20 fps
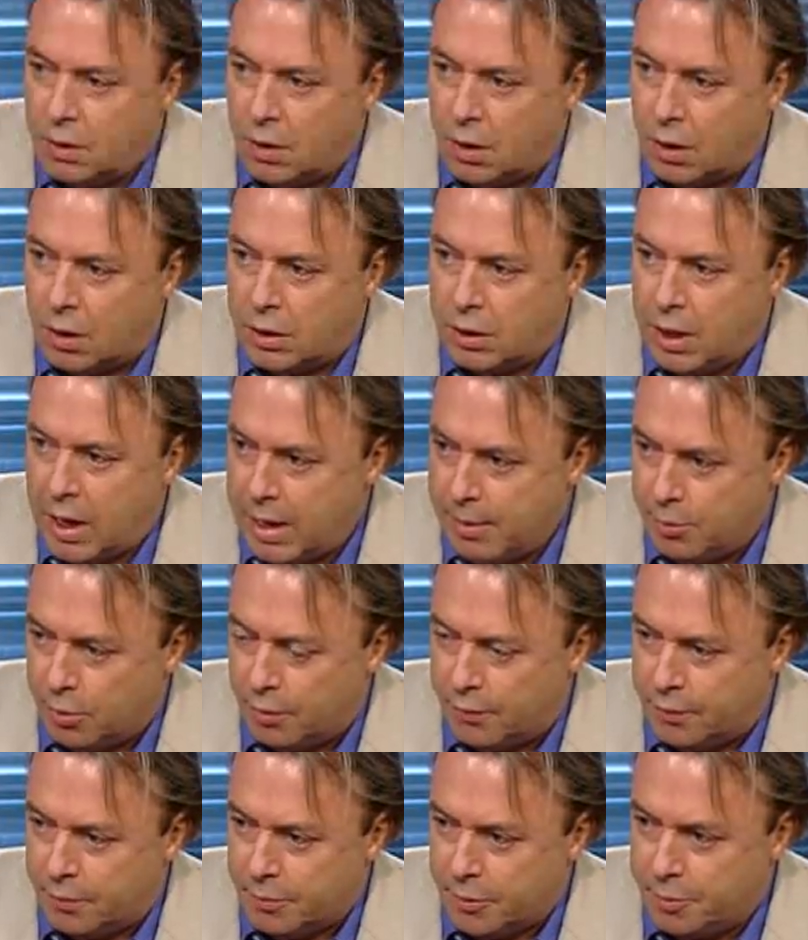uh,
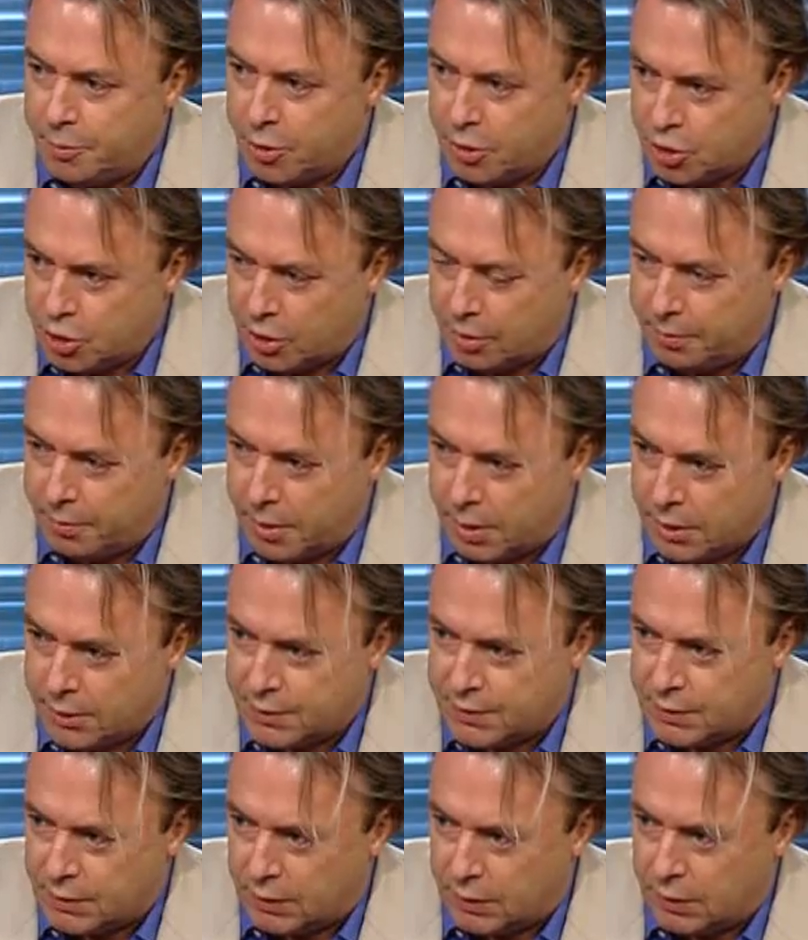cable from the British
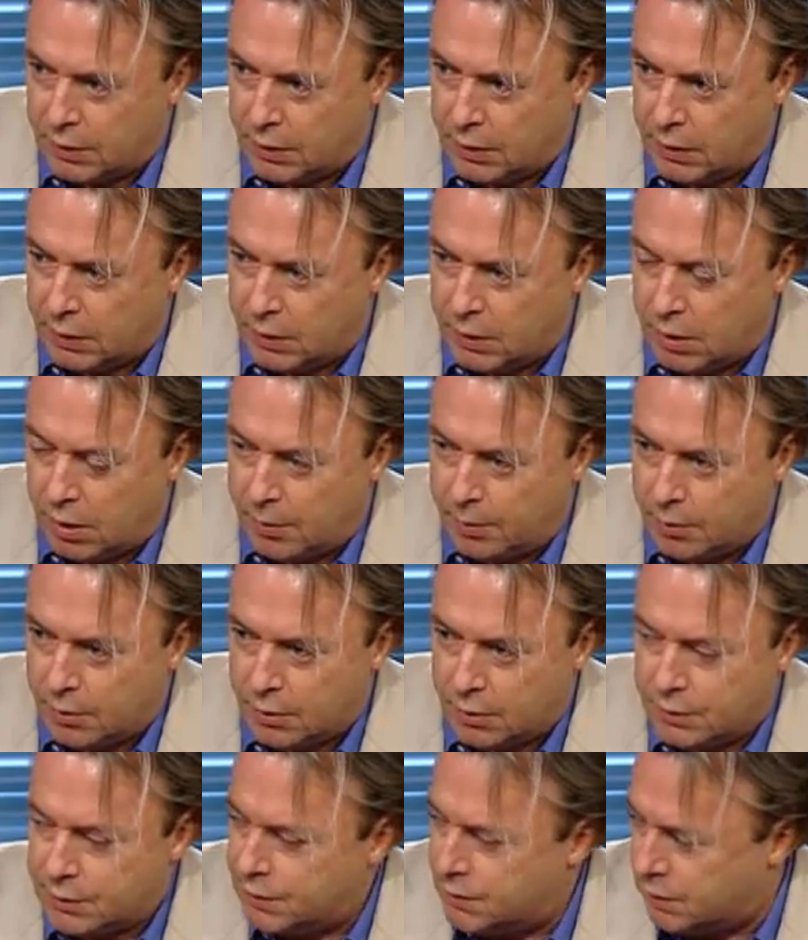ambassador in
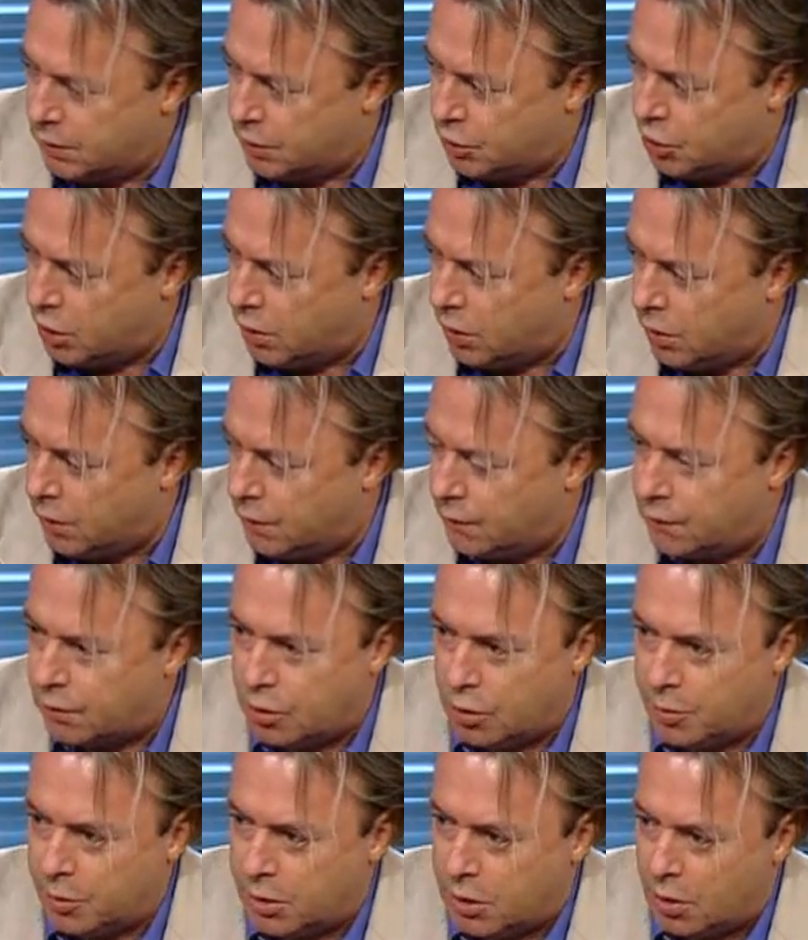Kabul, Sir Sherard
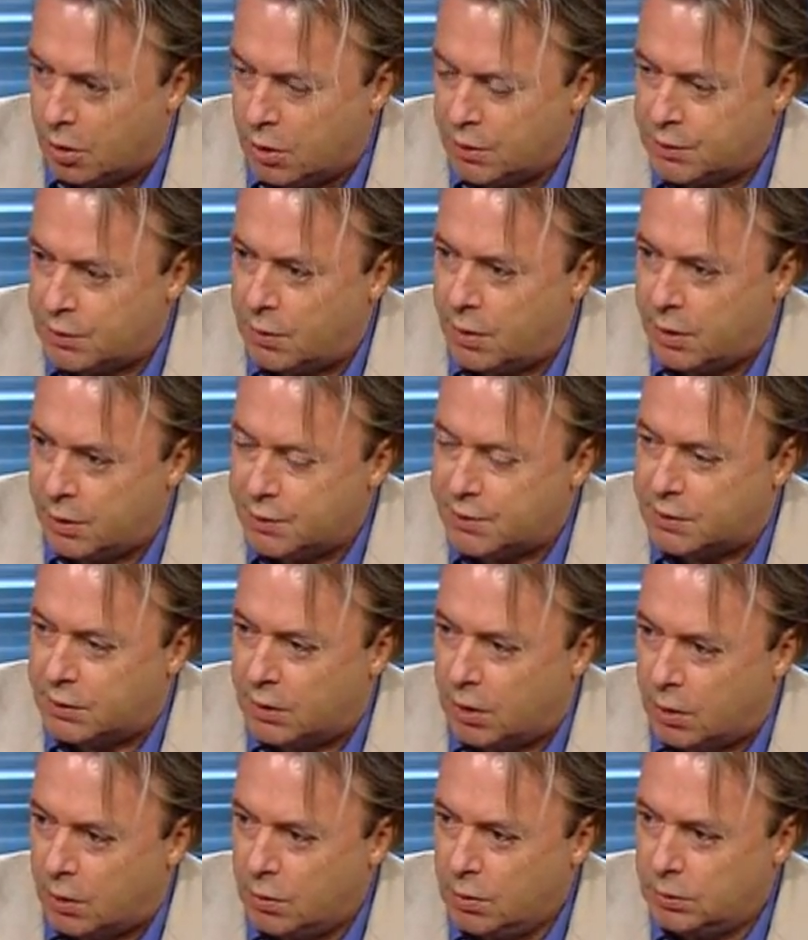Cowper-Coles, so I used to
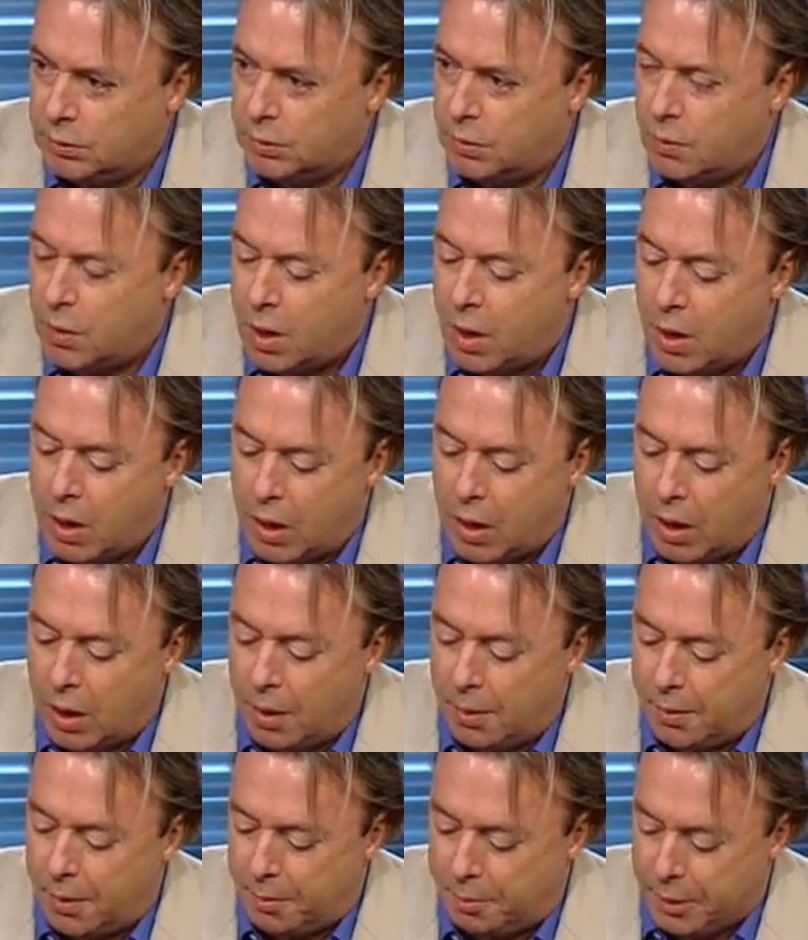know
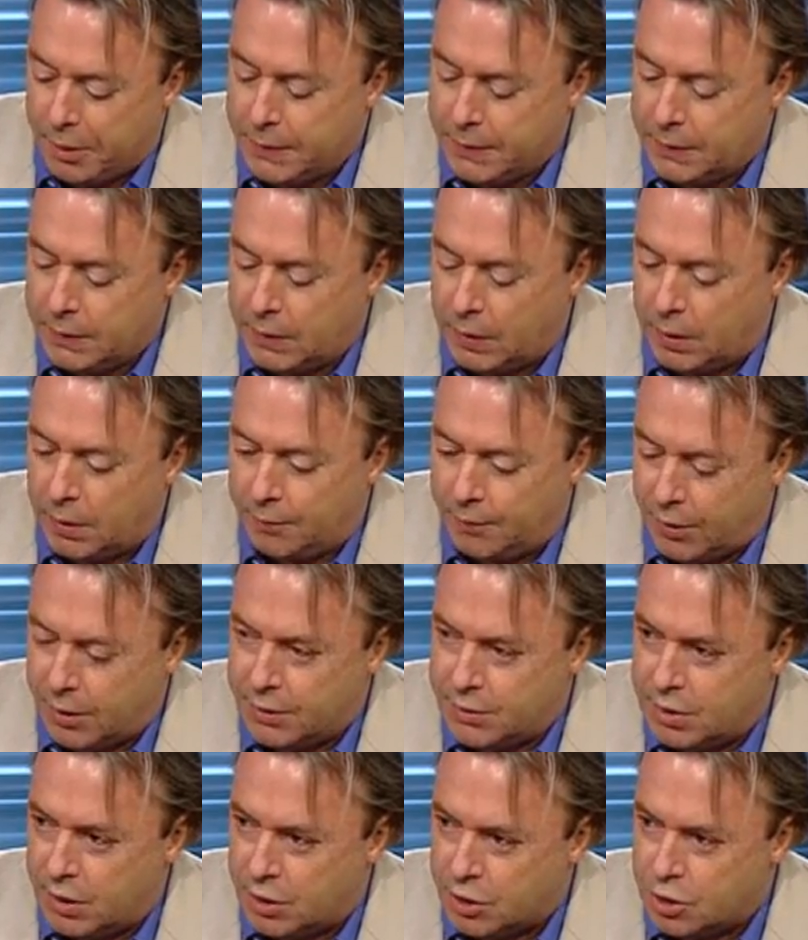a, bit. A very
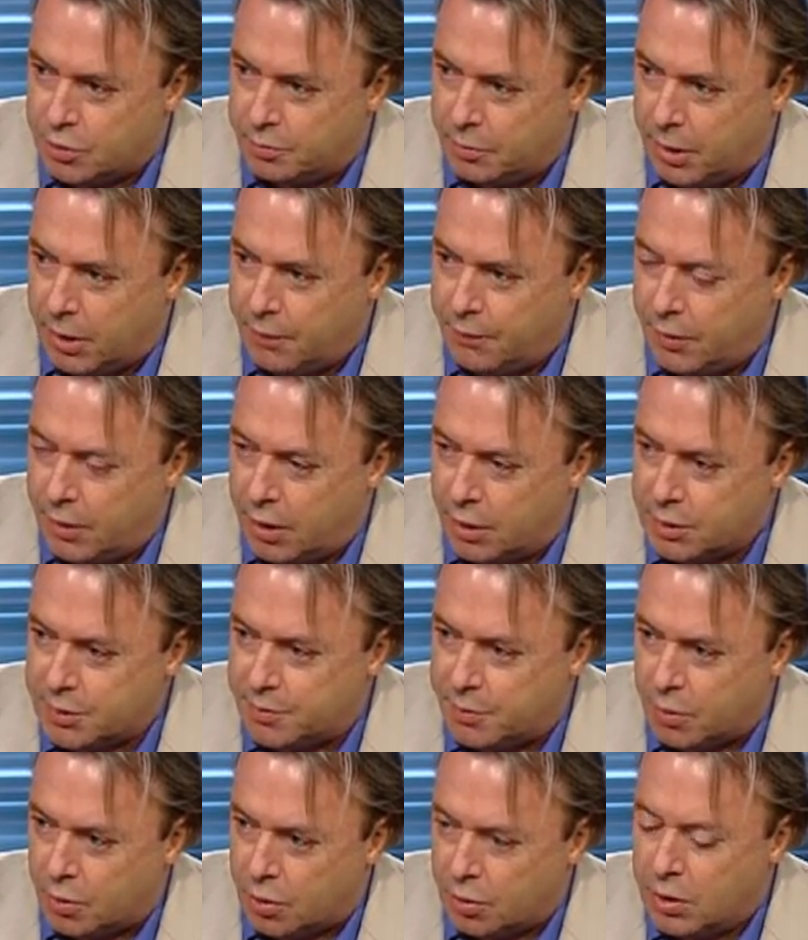intelligent man, very
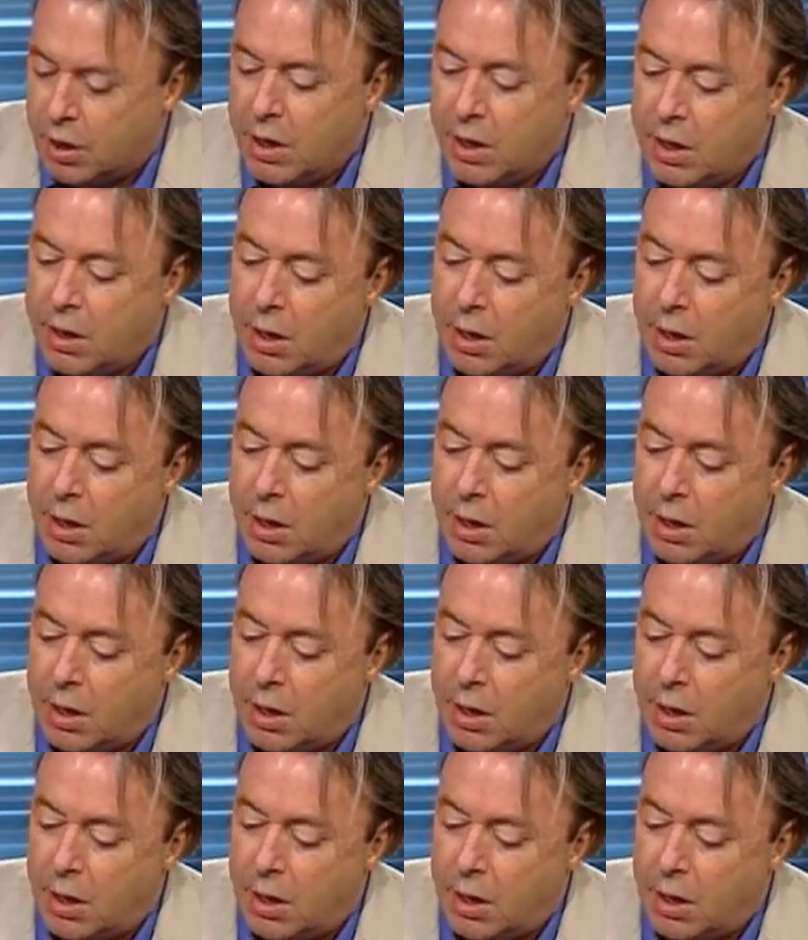outspoken.